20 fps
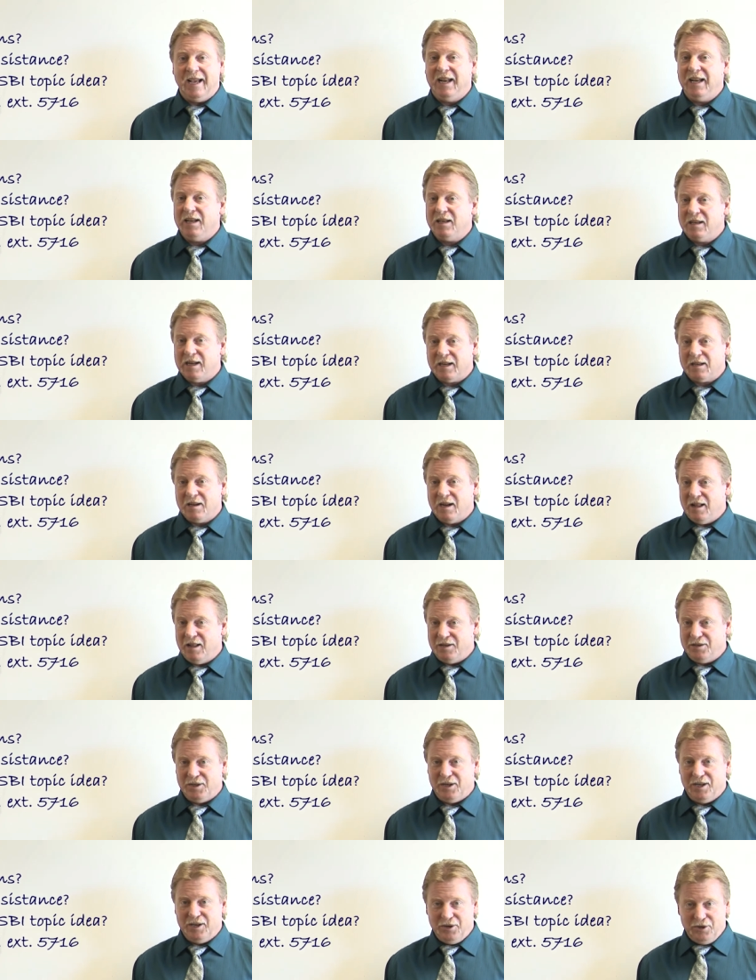any
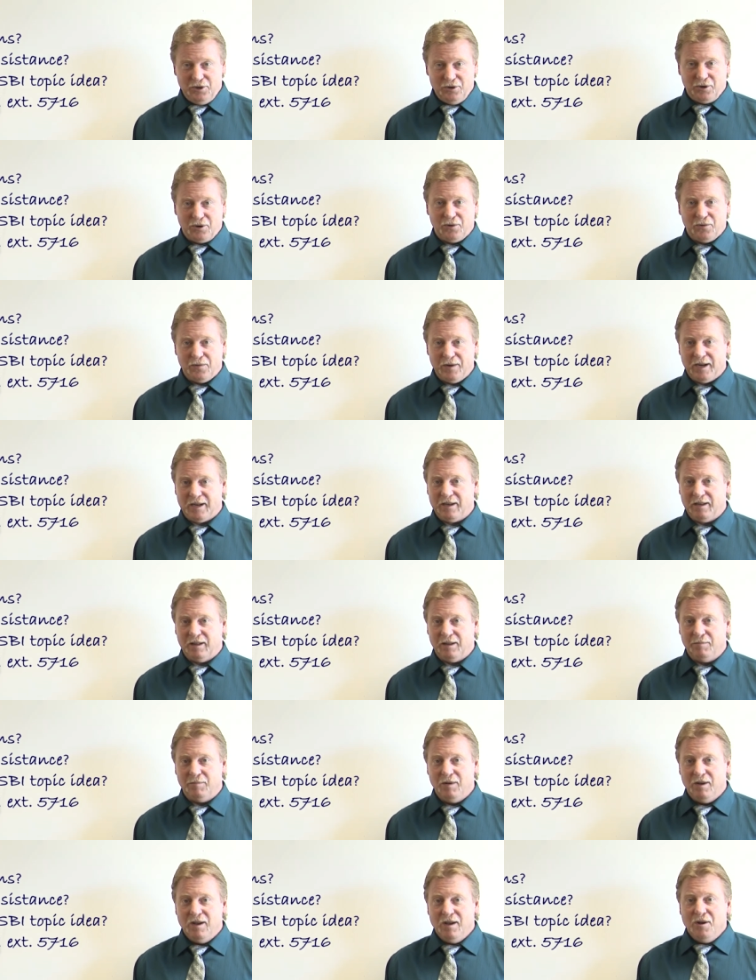technology into your
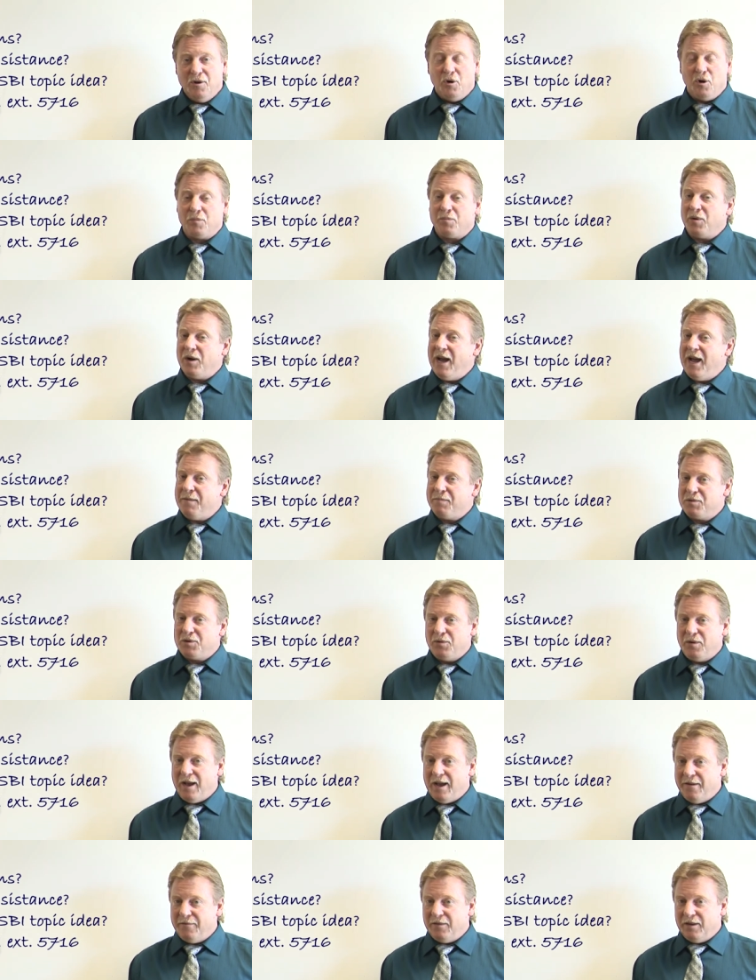curriculum, or perhaps you
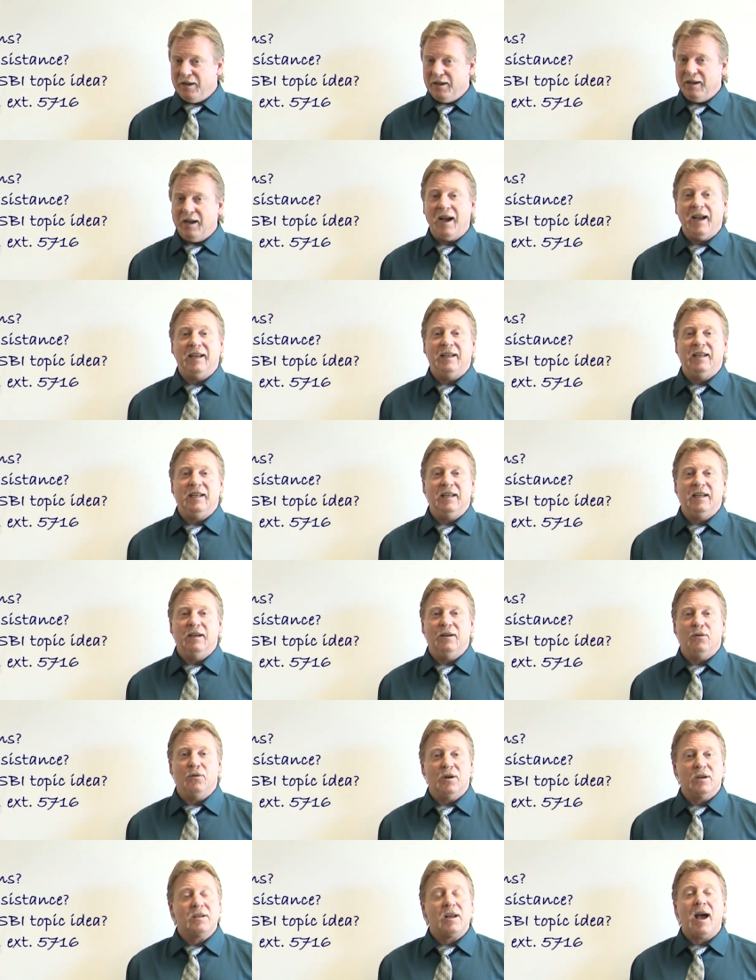have an idea
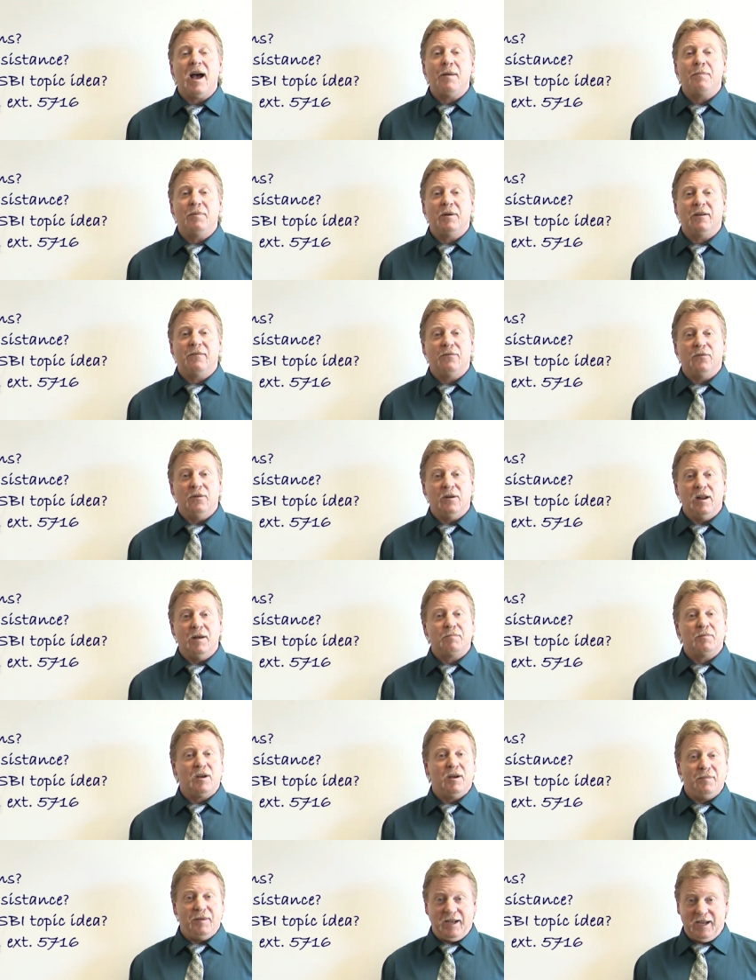or a topic for an
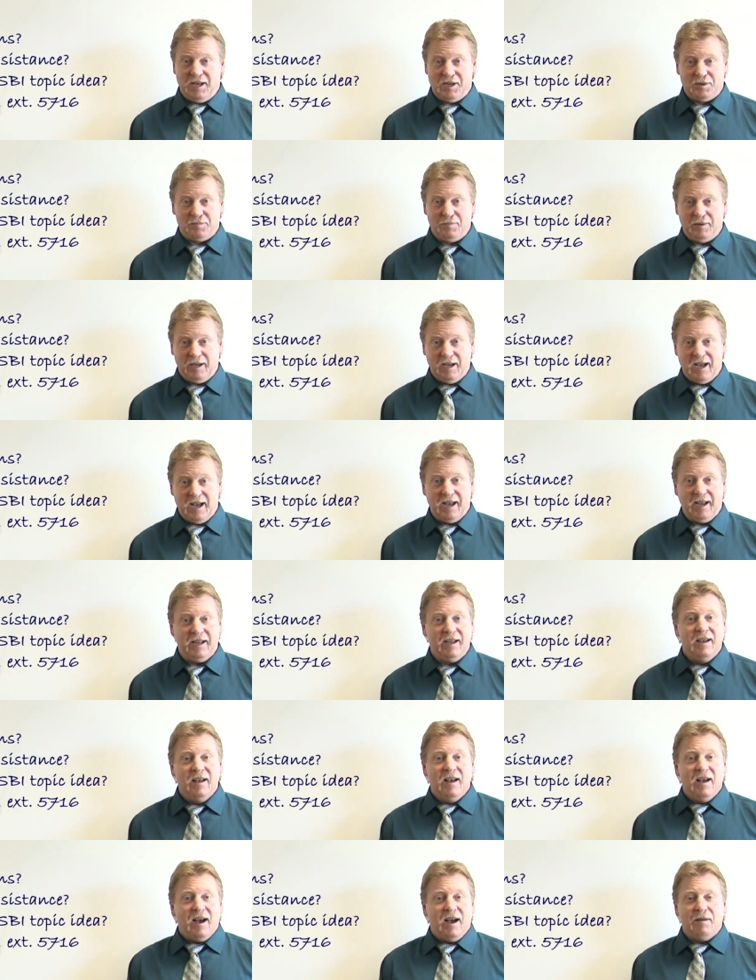upcoming SBI.
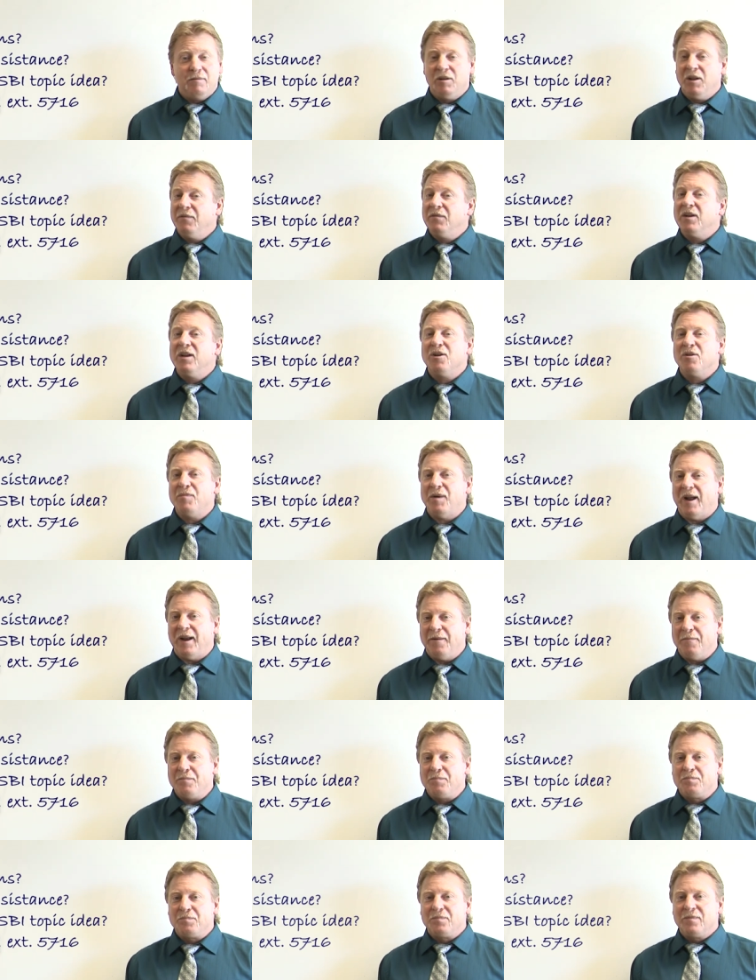I would love to hear about it.
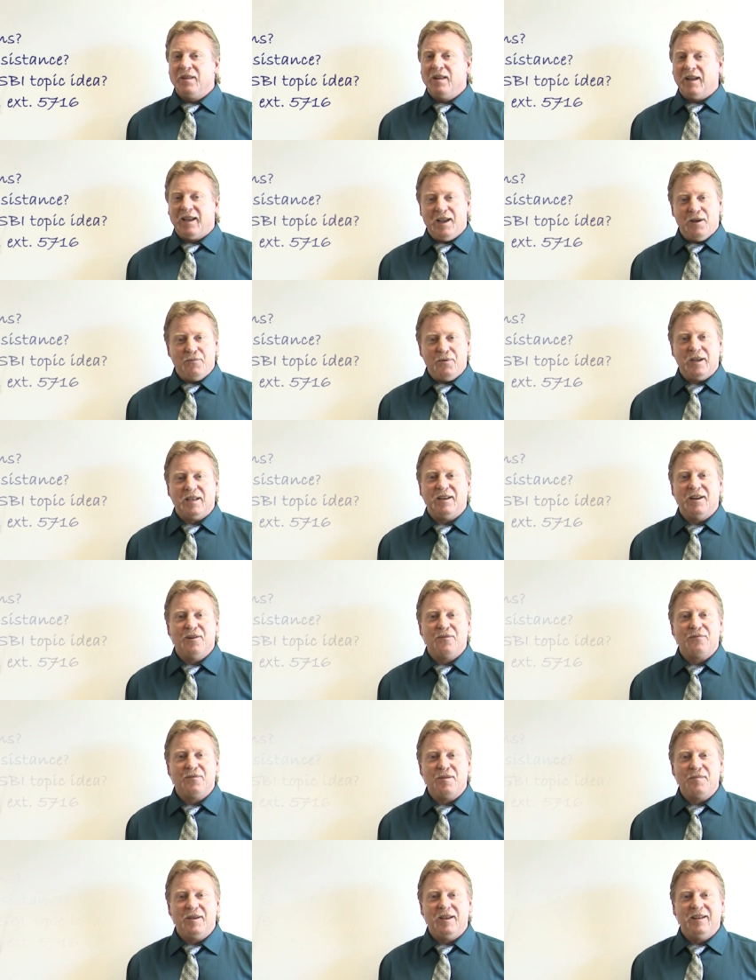Can't wait to hear
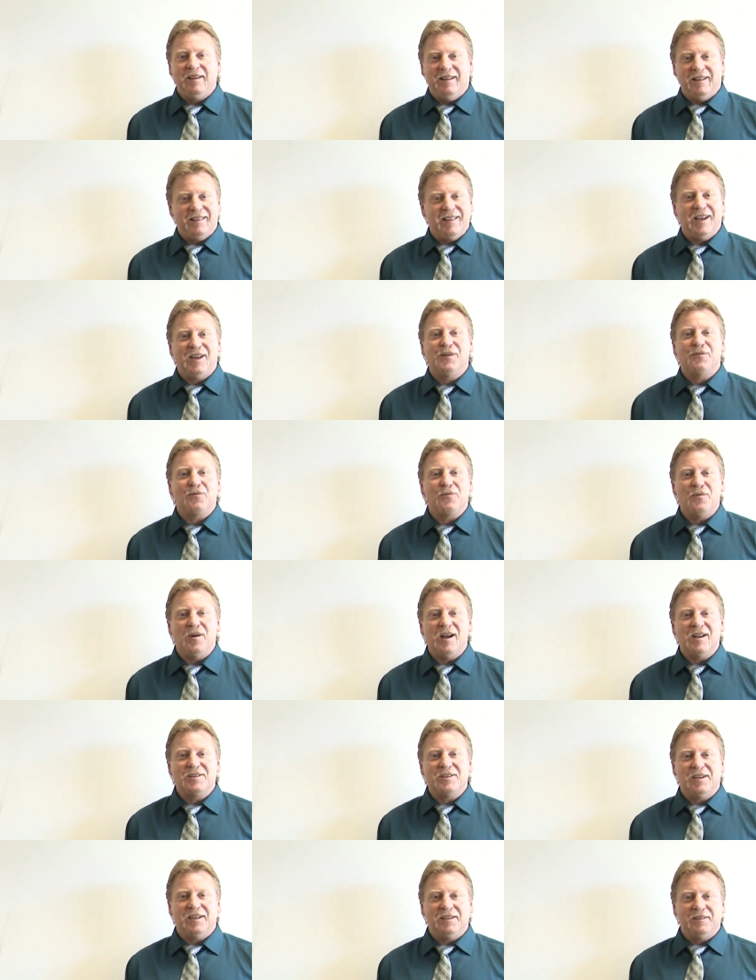from you, and thanks for
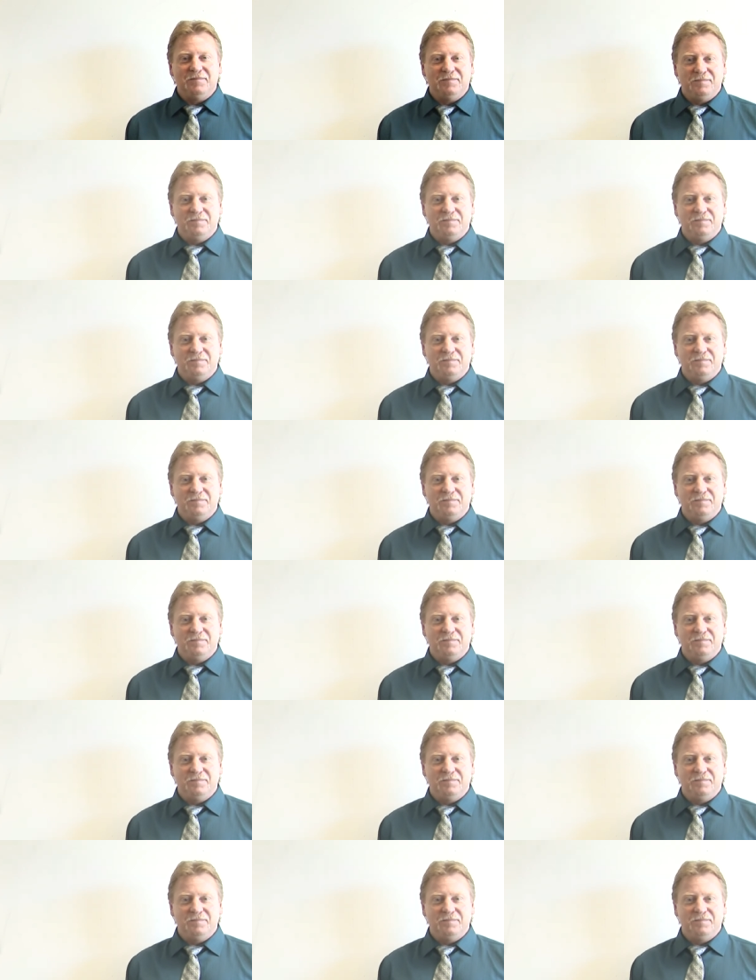watching.